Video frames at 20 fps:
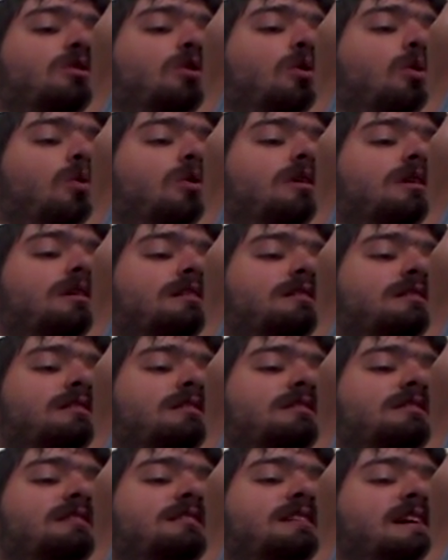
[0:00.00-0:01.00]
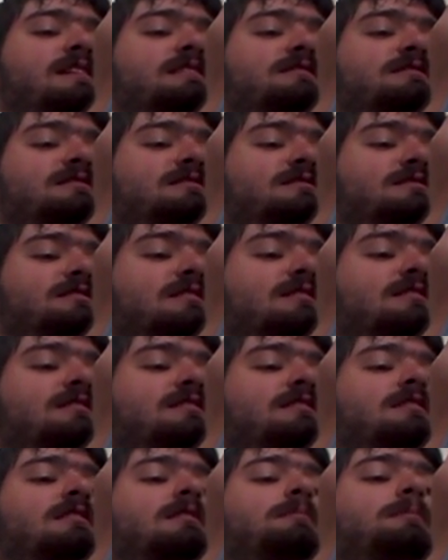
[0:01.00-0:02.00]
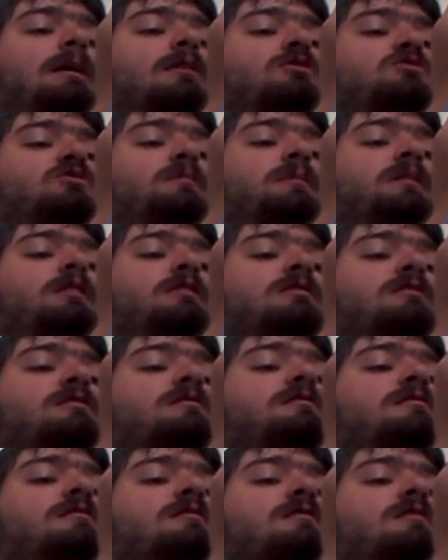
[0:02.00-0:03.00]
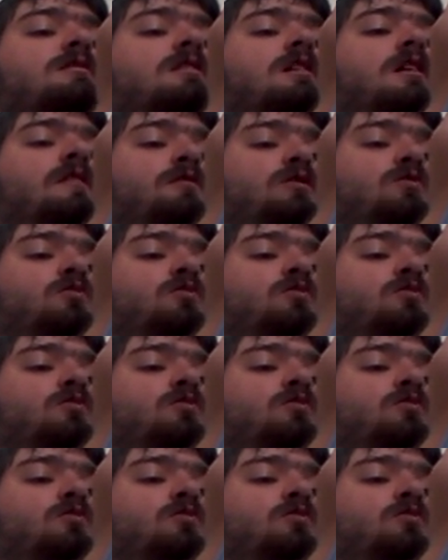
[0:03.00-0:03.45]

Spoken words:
"Oh, that is about me. If